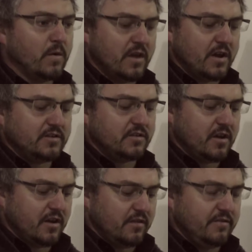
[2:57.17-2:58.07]
Although
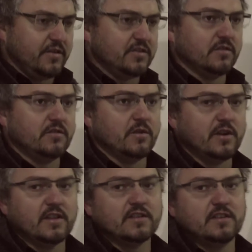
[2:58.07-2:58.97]
it's not an official
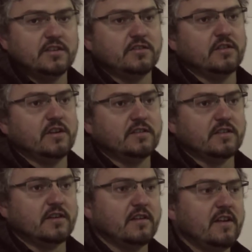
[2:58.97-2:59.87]
drawing that's issued,
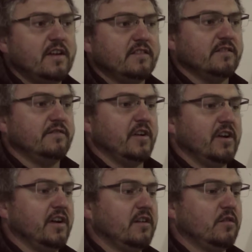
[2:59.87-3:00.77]
it's a
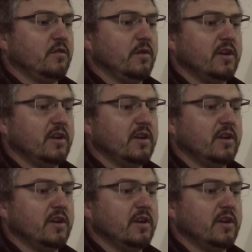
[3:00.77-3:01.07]
very